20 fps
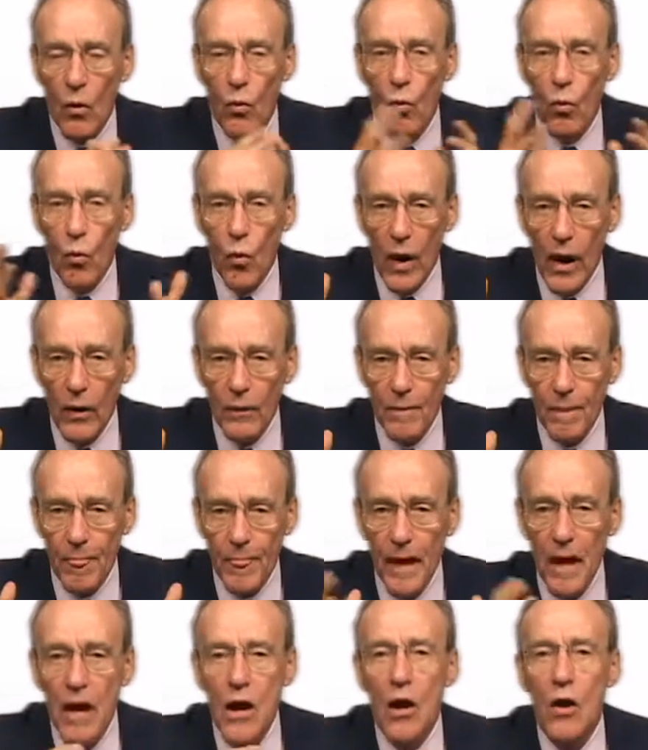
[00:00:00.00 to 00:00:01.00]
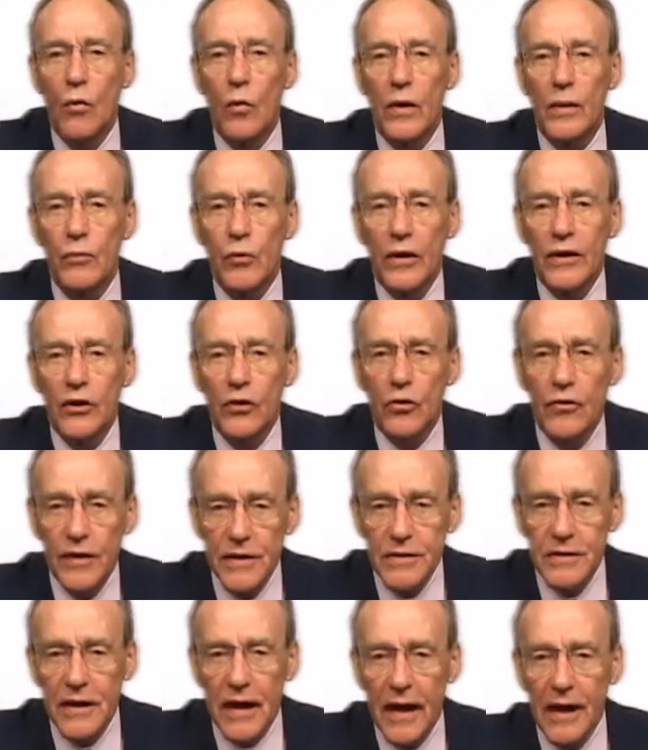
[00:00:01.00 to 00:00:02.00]
Well, we bring you
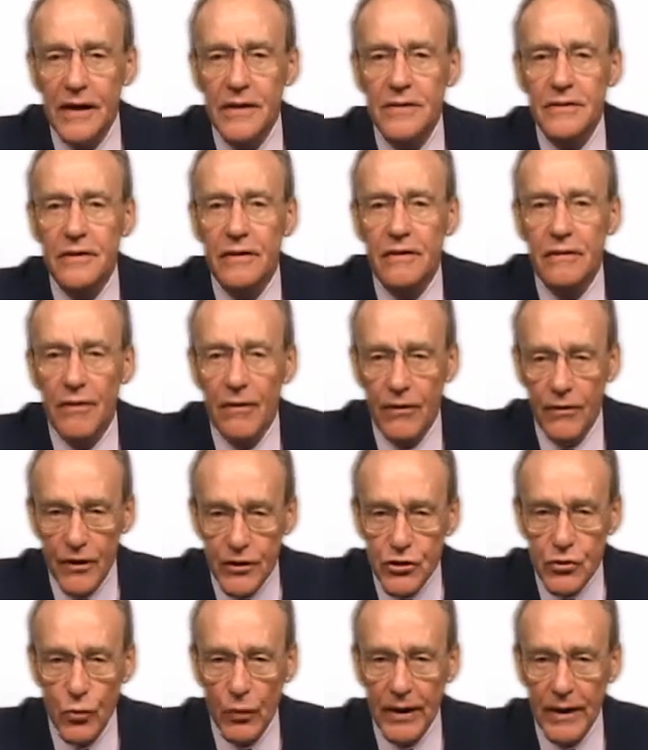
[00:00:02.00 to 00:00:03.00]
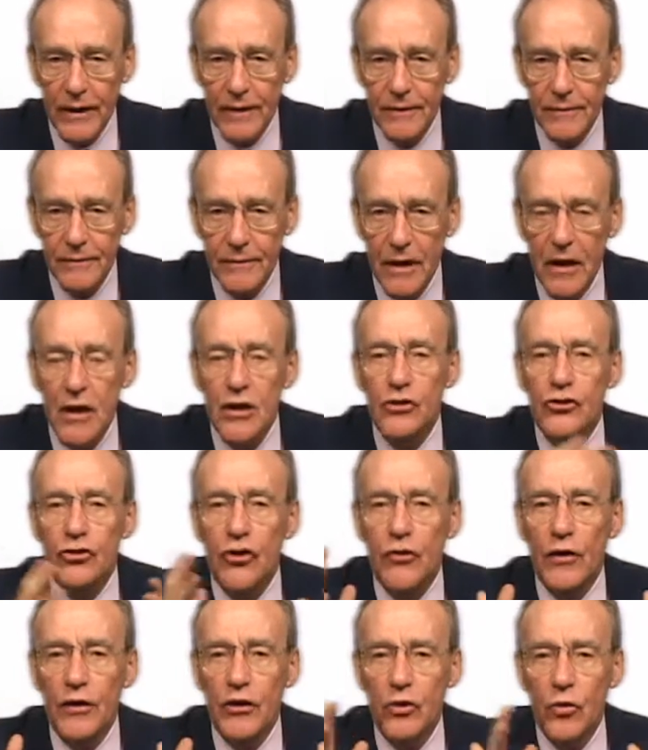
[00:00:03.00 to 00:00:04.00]
this case this week so
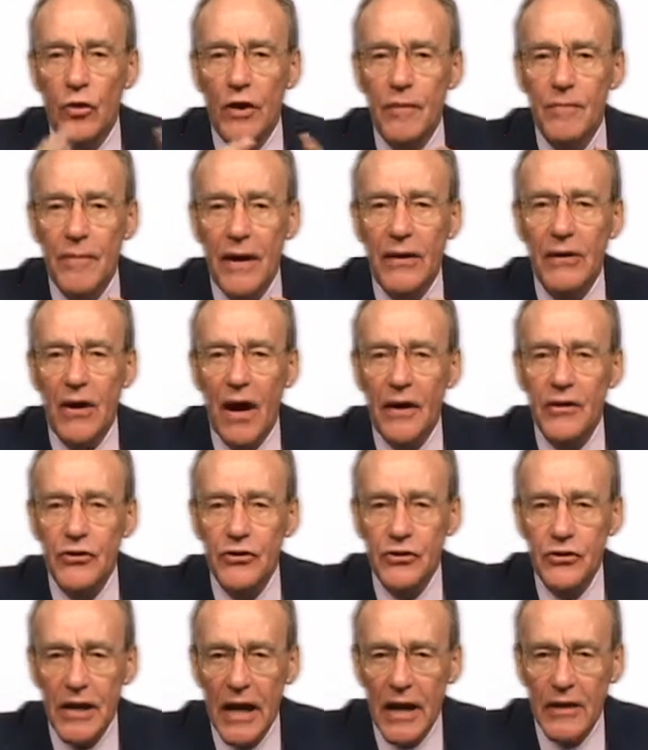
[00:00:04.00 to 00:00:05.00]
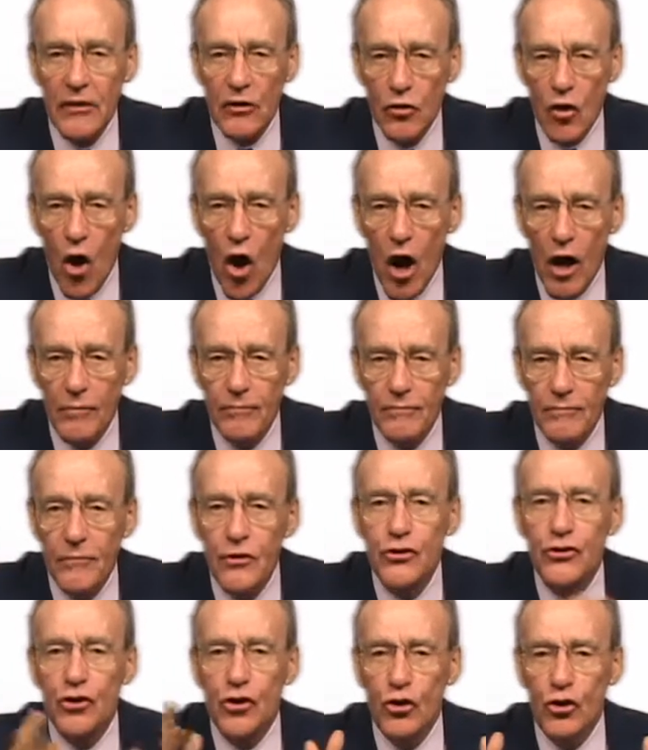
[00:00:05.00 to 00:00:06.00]
that you can better understand the law,
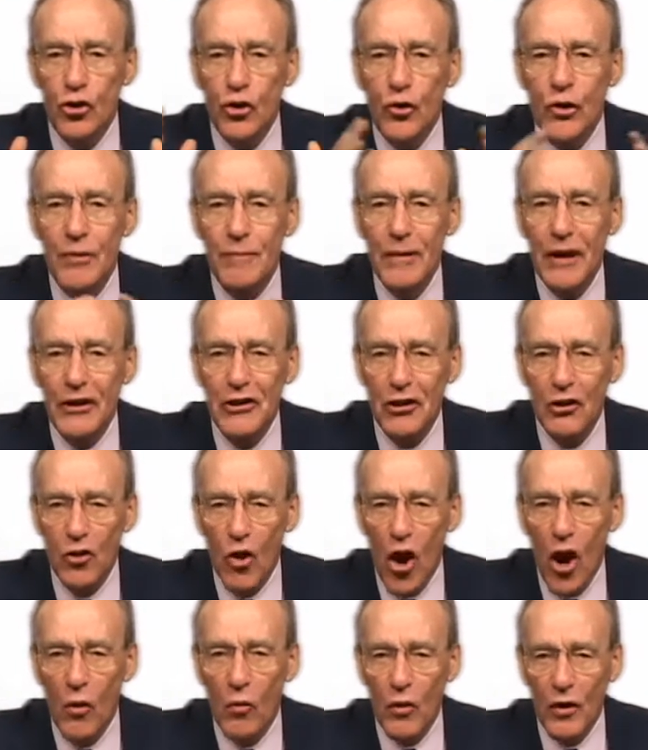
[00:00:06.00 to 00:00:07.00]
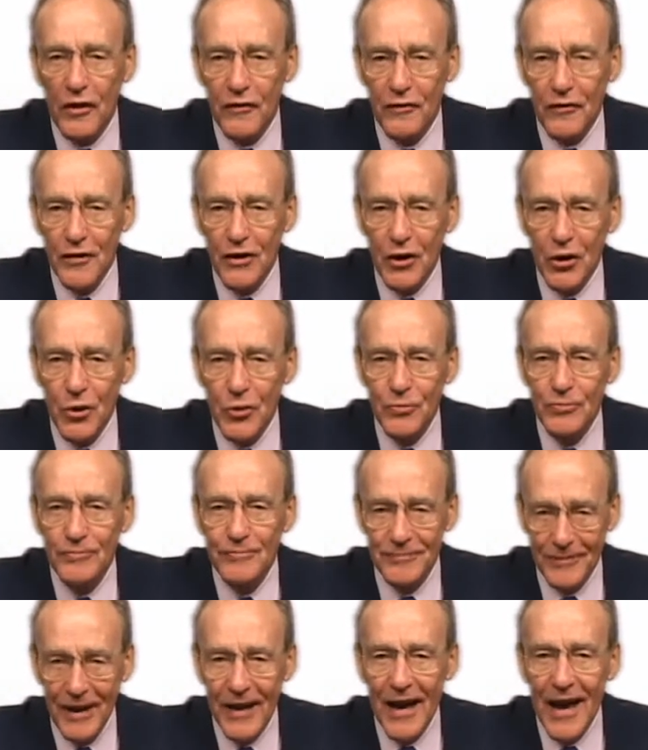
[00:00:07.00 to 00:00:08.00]
so you can make the law work for you.
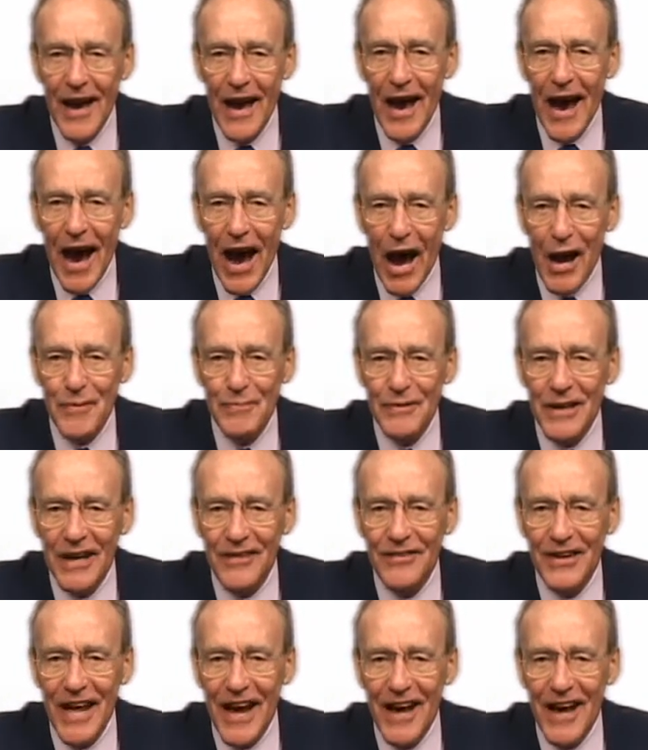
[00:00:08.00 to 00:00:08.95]
I'm David